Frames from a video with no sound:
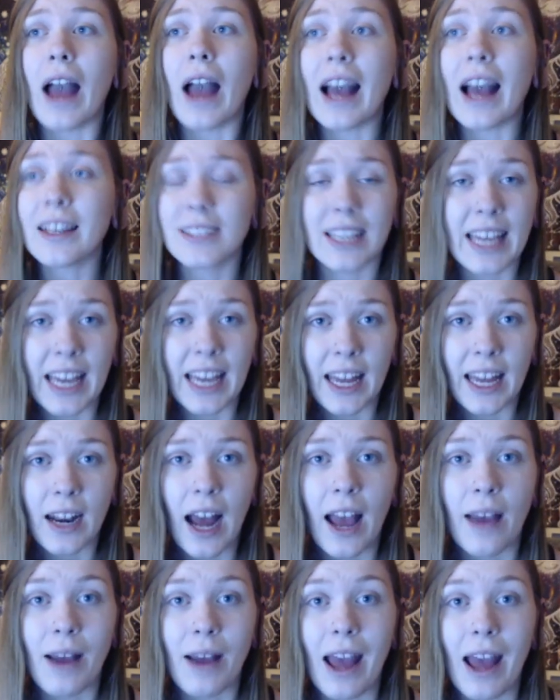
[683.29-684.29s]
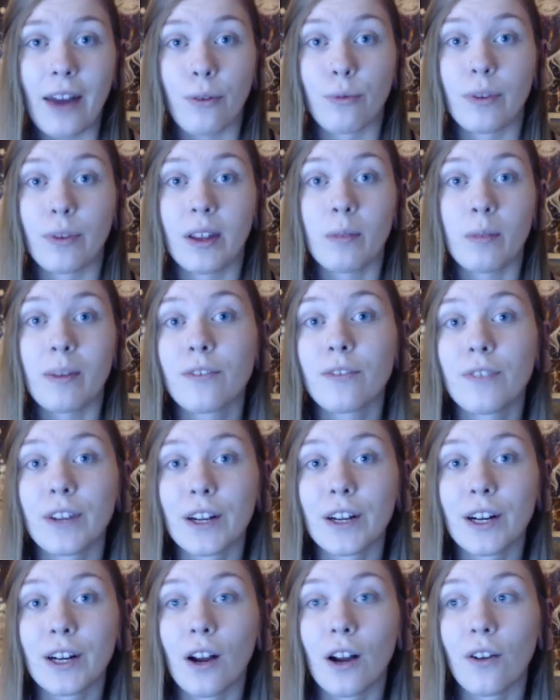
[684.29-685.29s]
as a kid, I had a really big
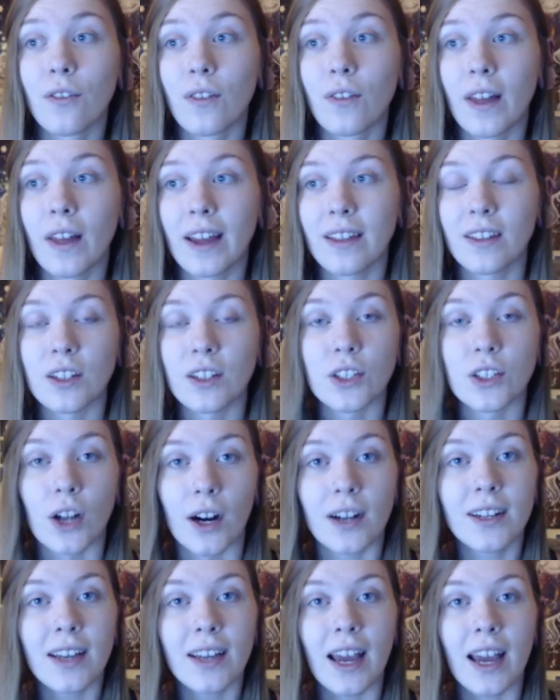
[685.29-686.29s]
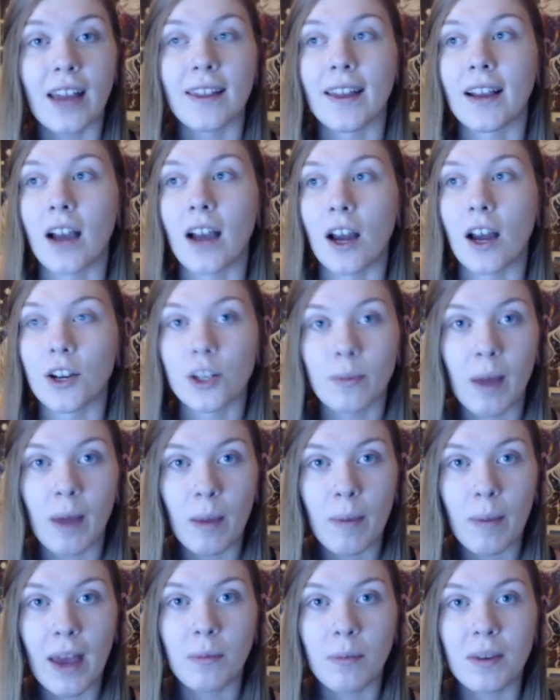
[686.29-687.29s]
fear of like the dark and like under
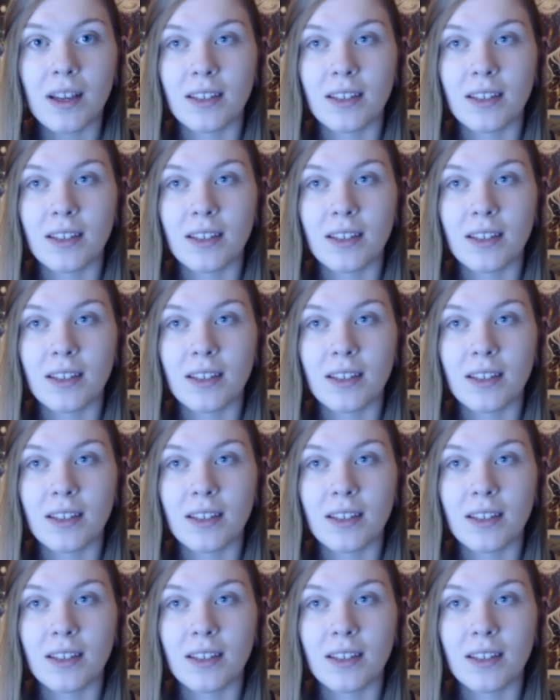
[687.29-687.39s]
my bed,